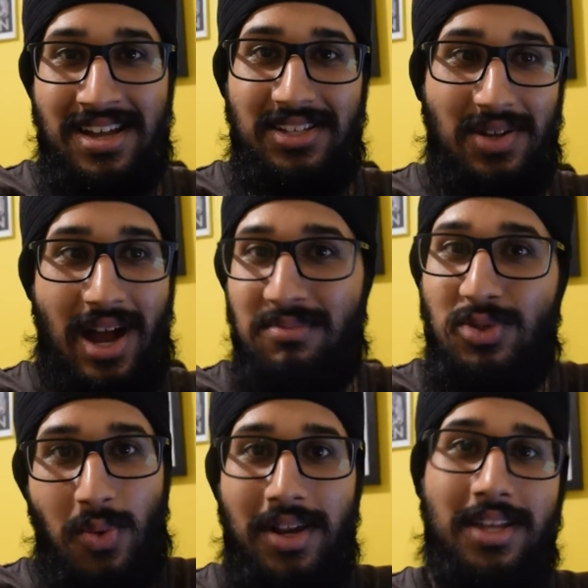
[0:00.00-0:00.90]
so I'm
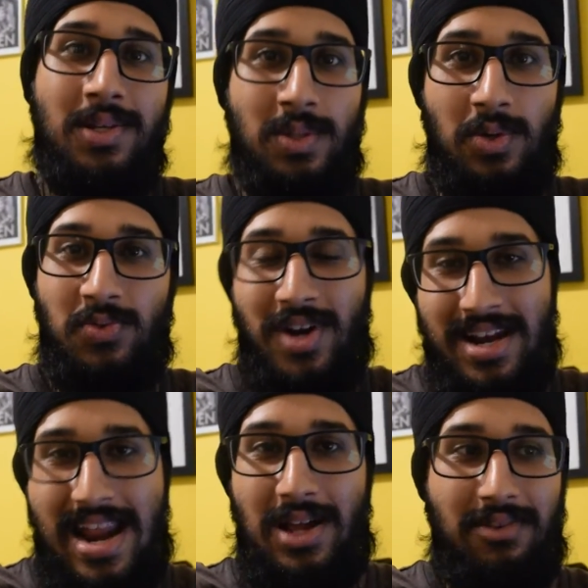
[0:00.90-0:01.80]
20 years old
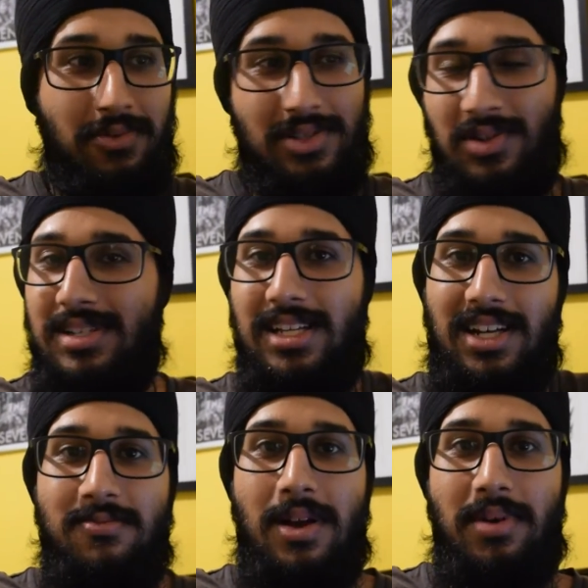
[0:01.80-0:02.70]
right now, and for as long as I
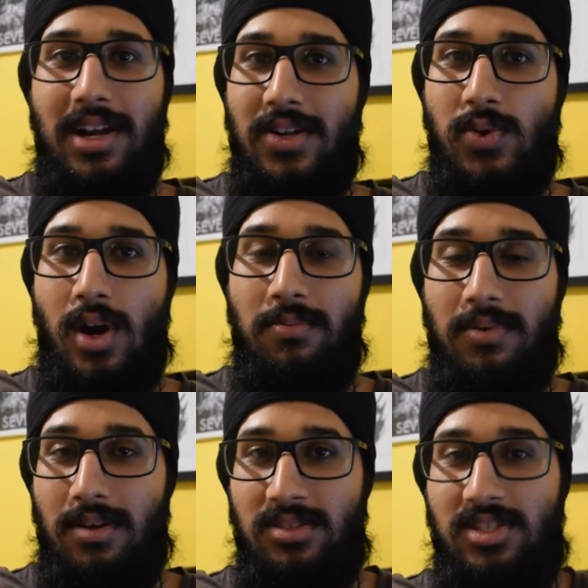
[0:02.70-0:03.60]
can remember, I grew
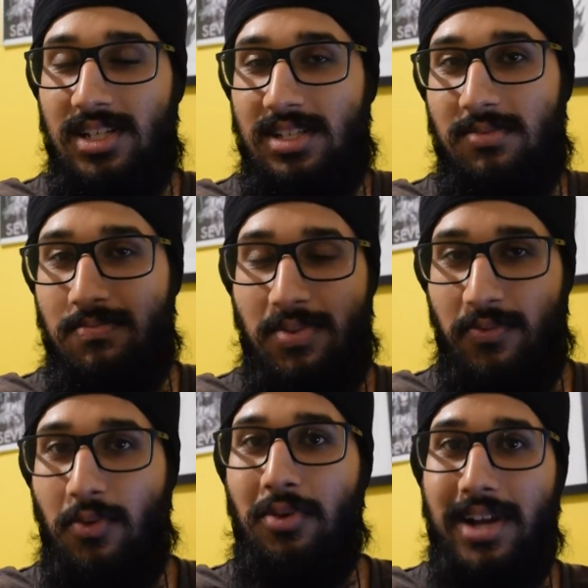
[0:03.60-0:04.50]
up just
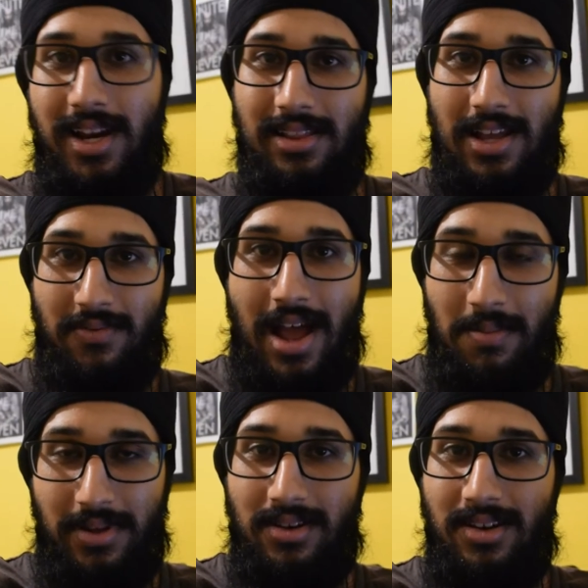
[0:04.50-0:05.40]
before 9/11
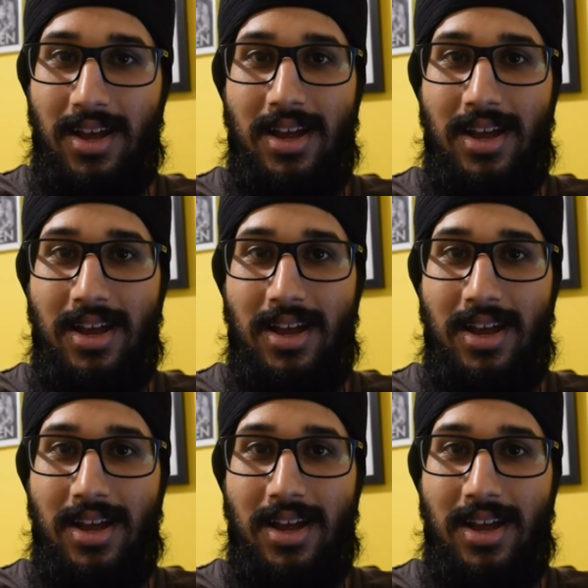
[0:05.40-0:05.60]
happened,